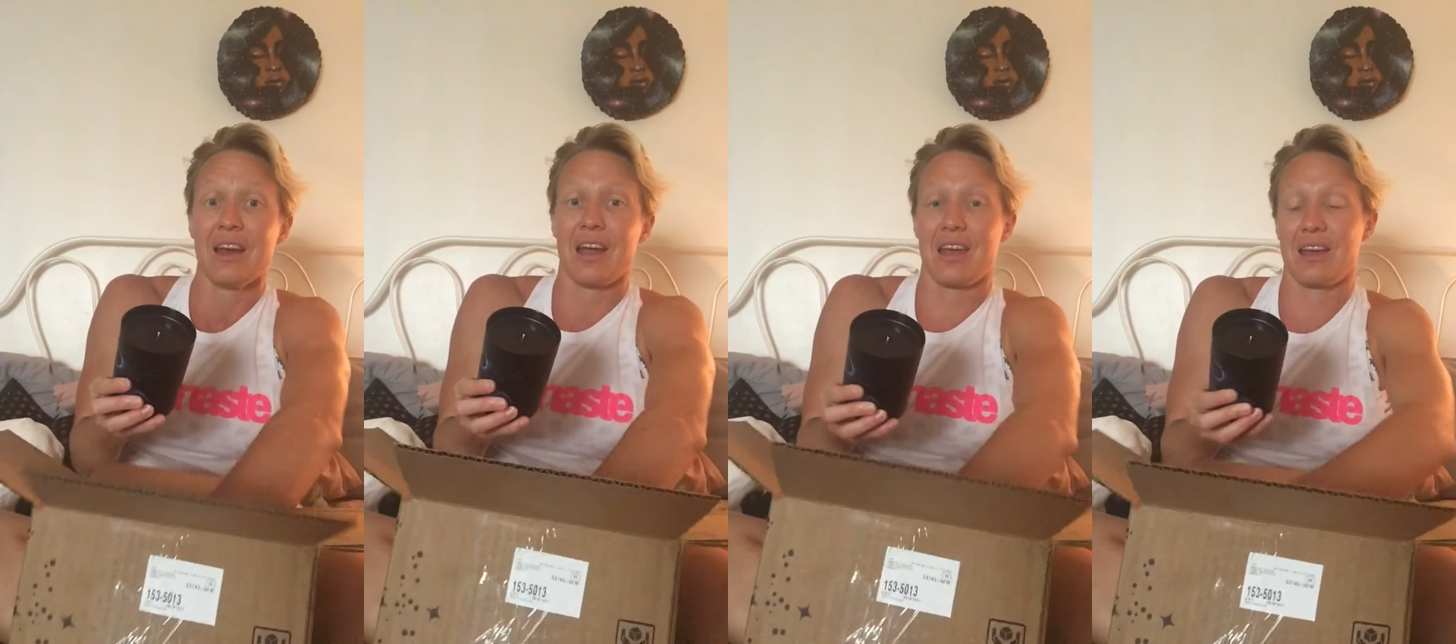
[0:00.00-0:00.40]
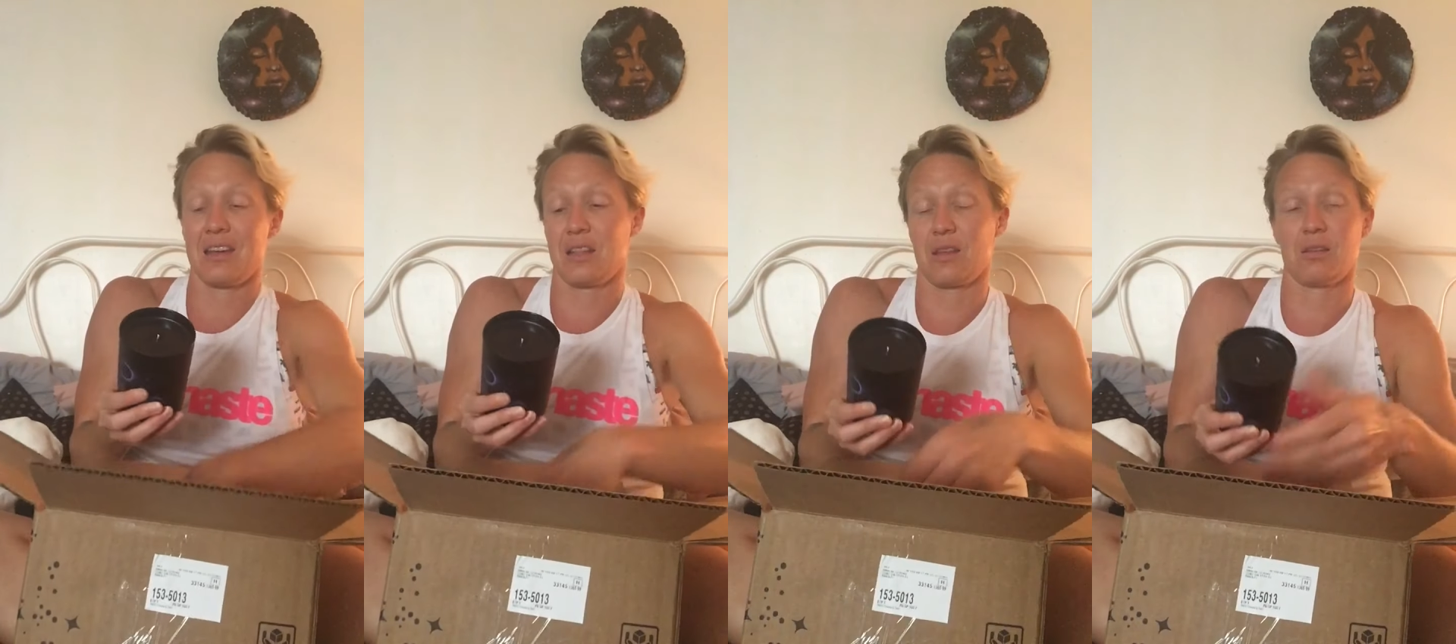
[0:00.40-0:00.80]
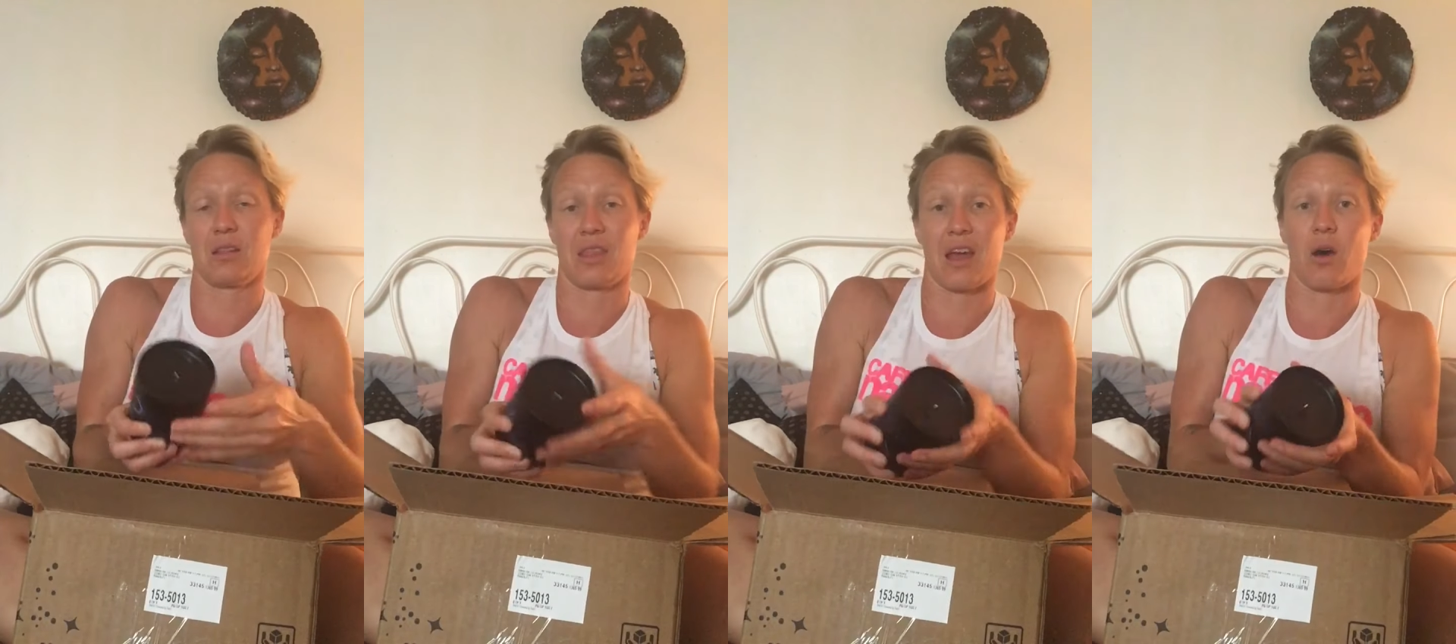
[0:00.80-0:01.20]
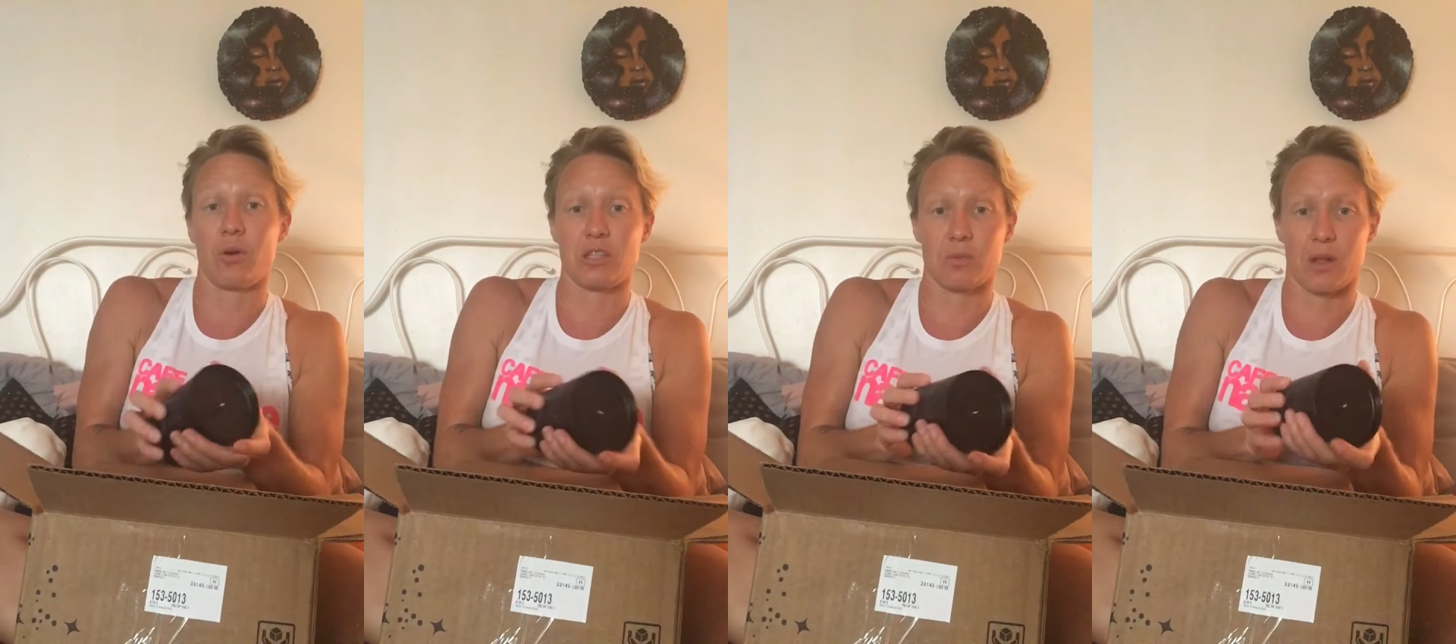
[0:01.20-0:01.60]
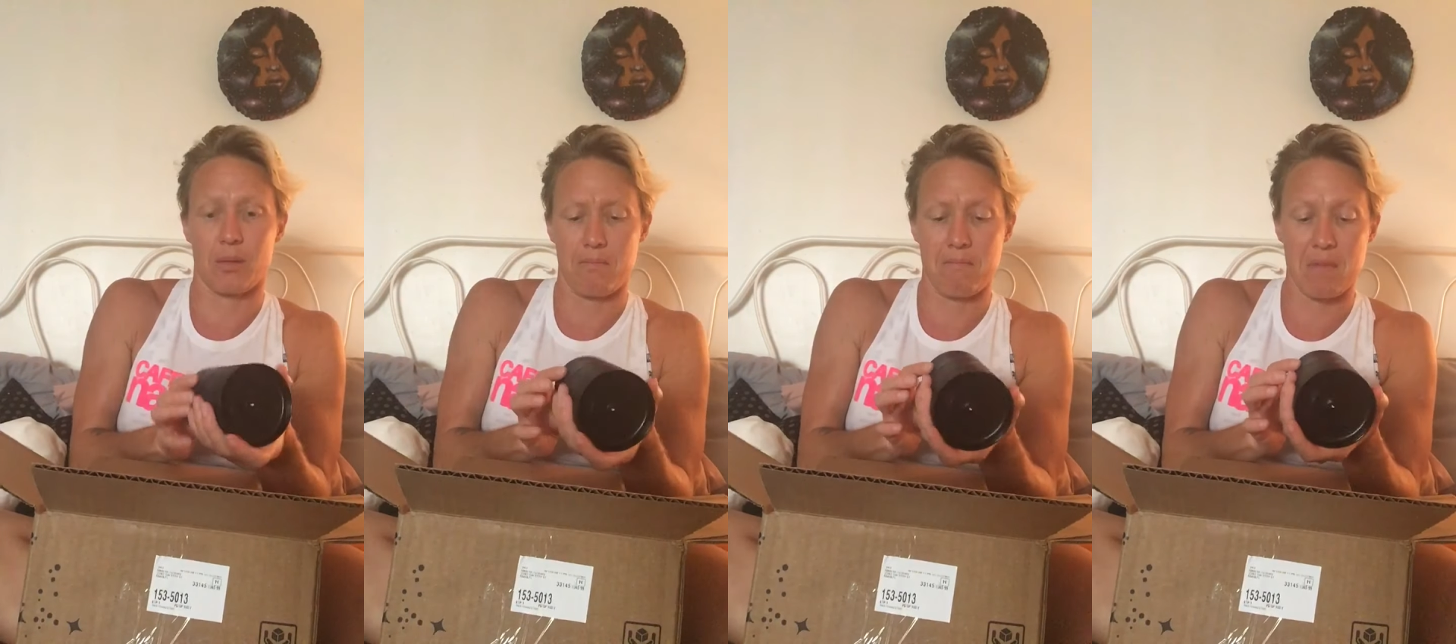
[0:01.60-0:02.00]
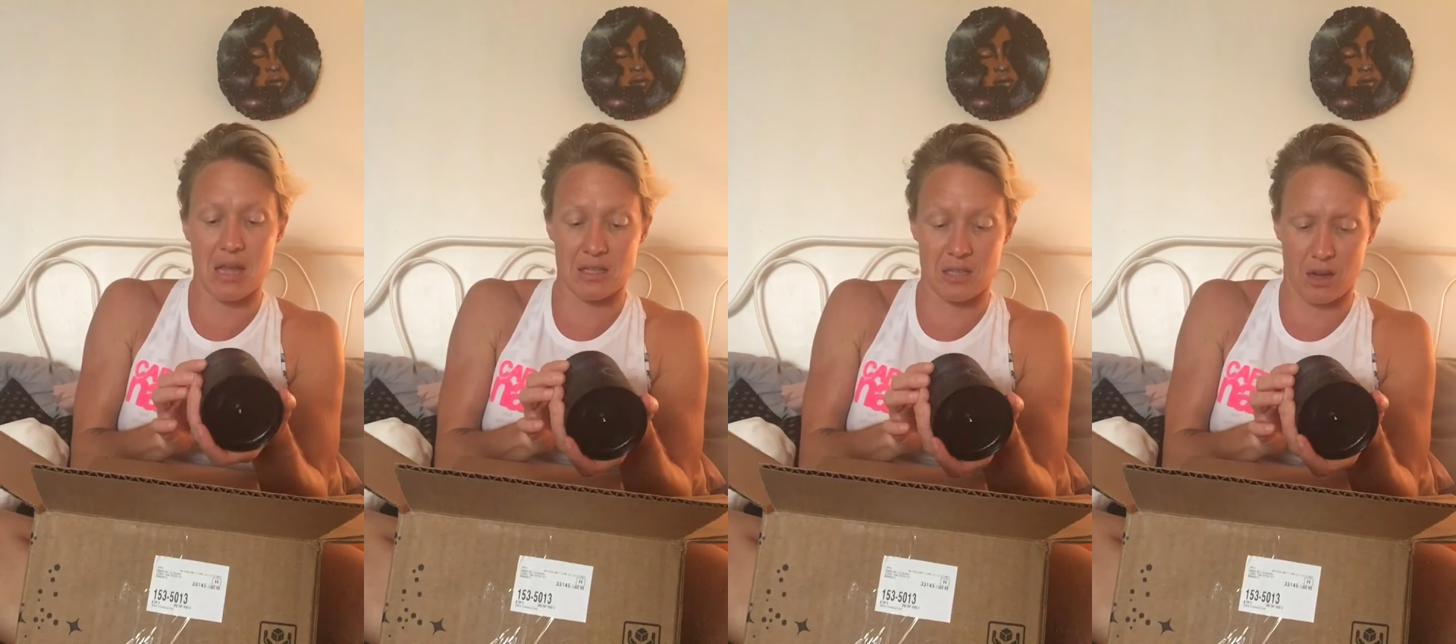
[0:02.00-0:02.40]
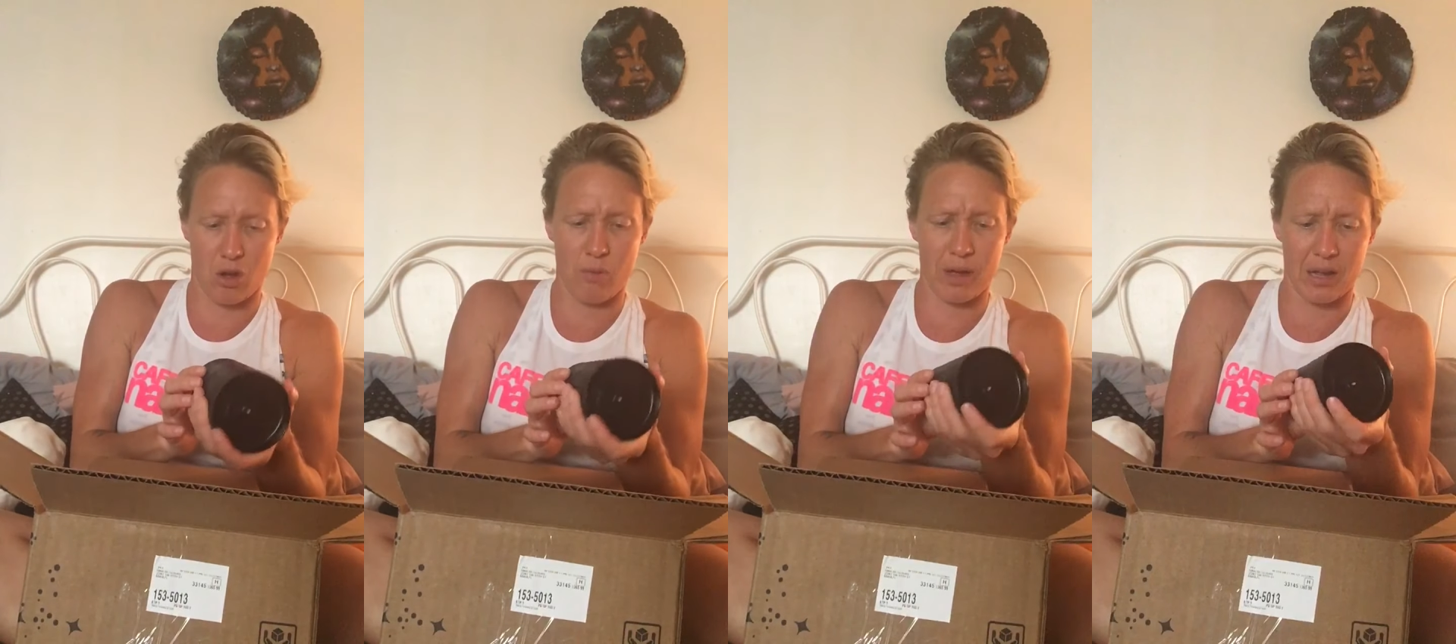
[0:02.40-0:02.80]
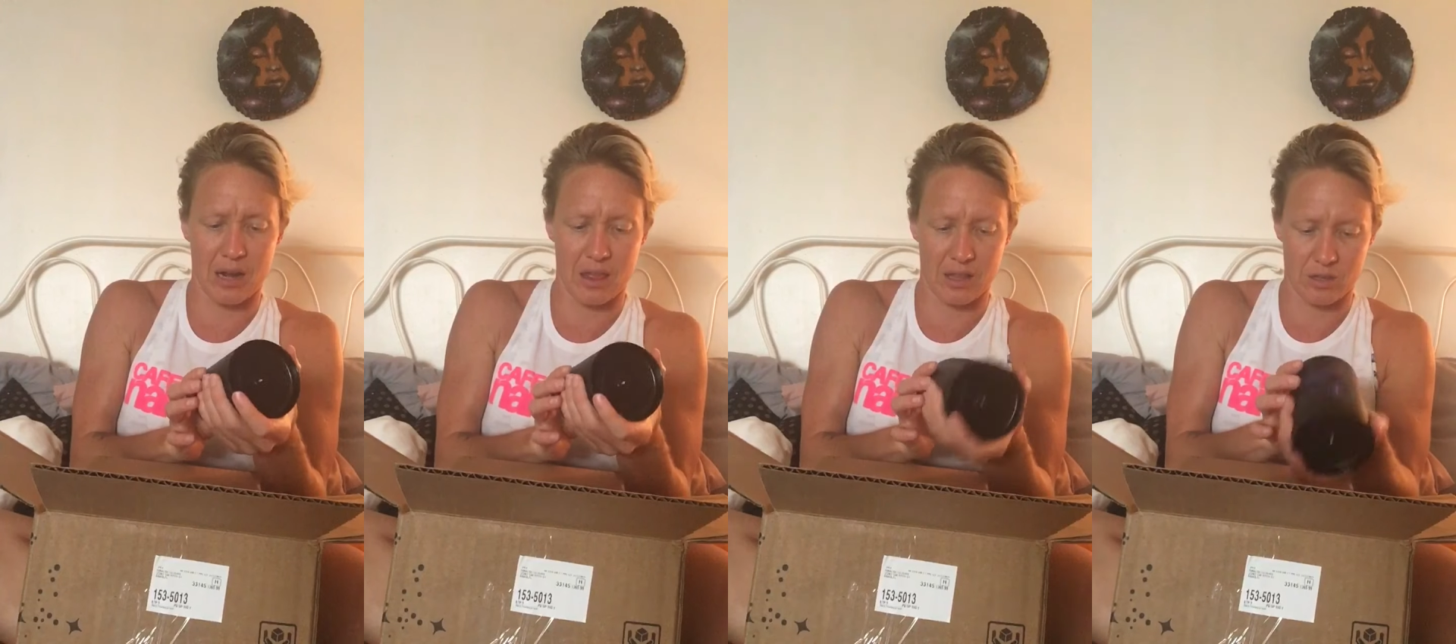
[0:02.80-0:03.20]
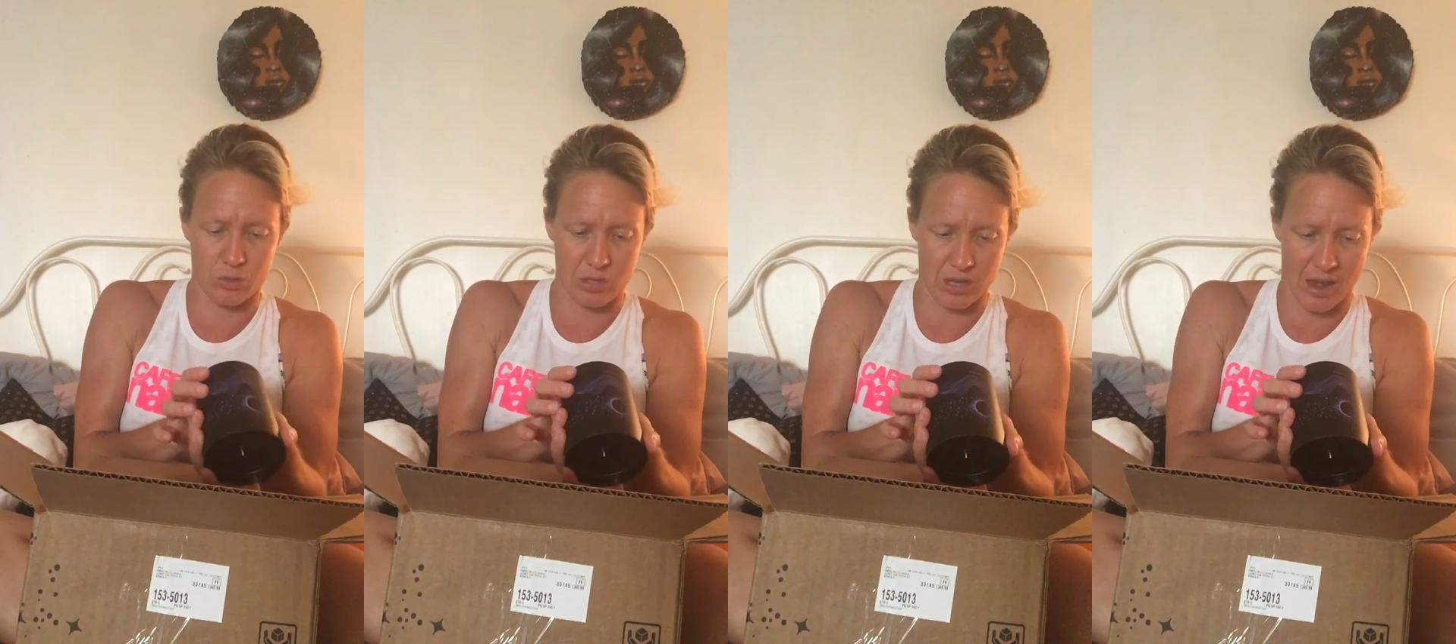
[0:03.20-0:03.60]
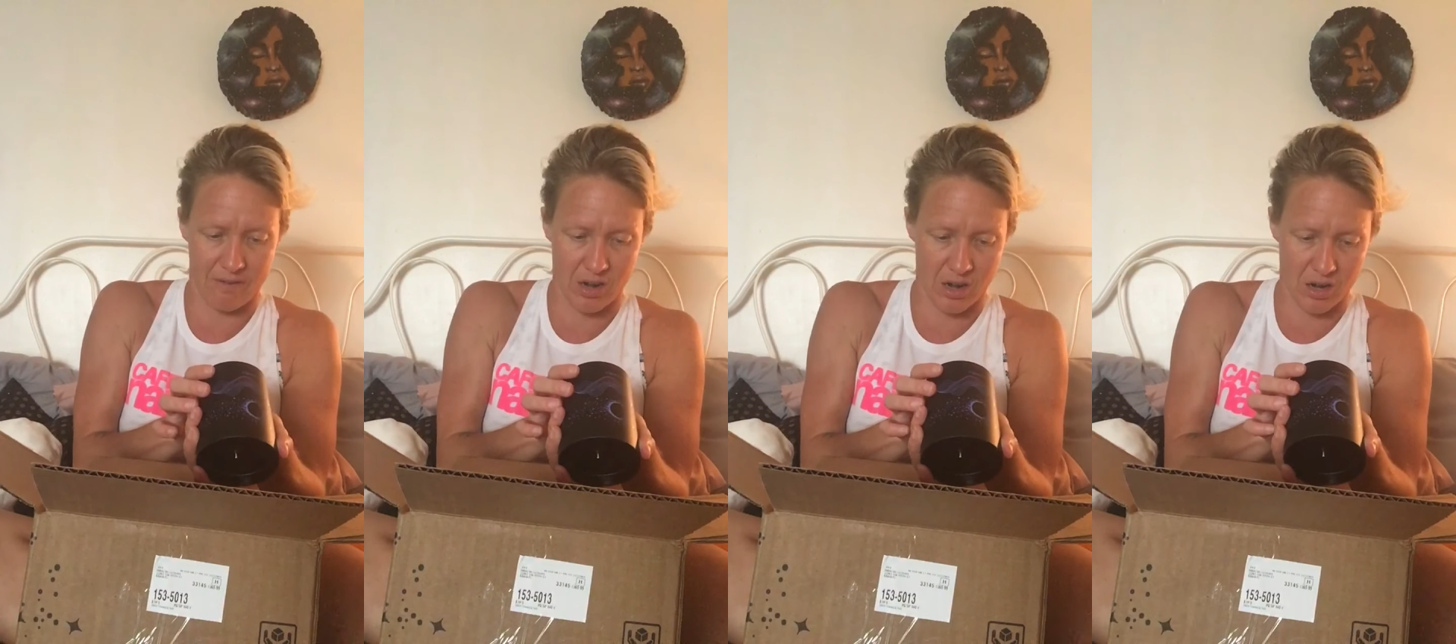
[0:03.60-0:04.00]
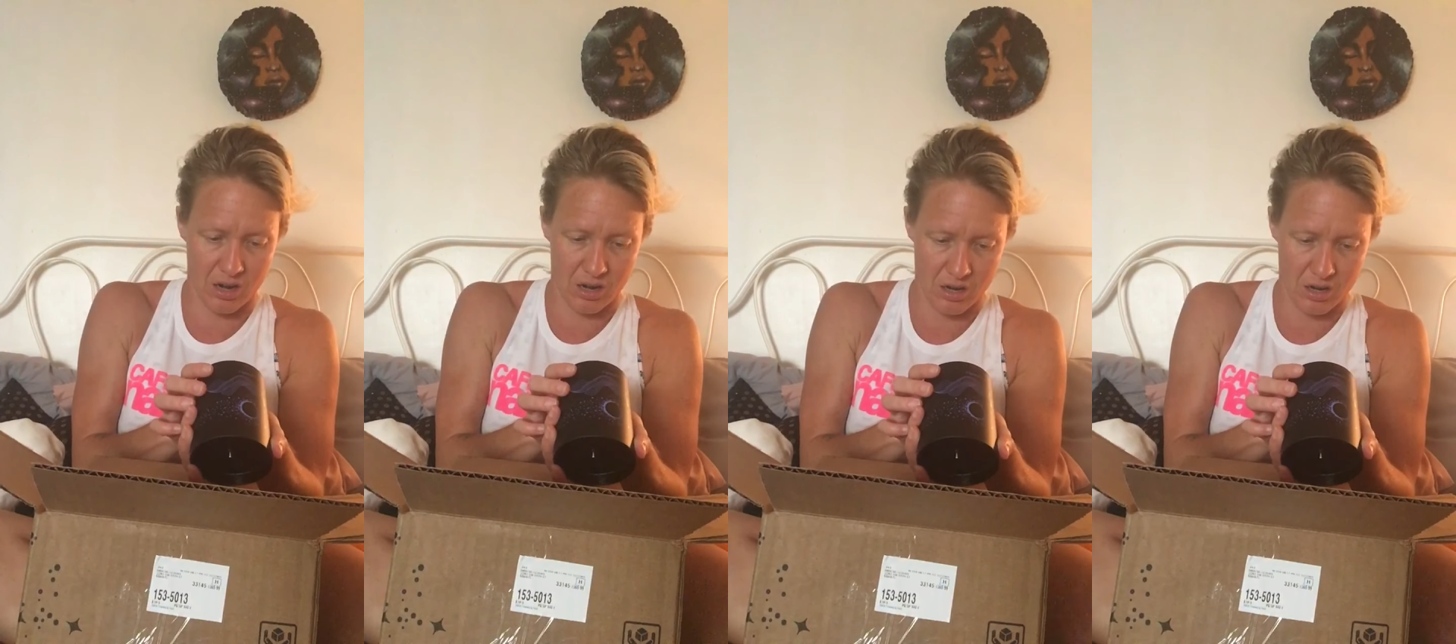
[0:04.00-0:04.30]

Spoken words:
And they always smell amazing. Oh my God, I think this one's lavender.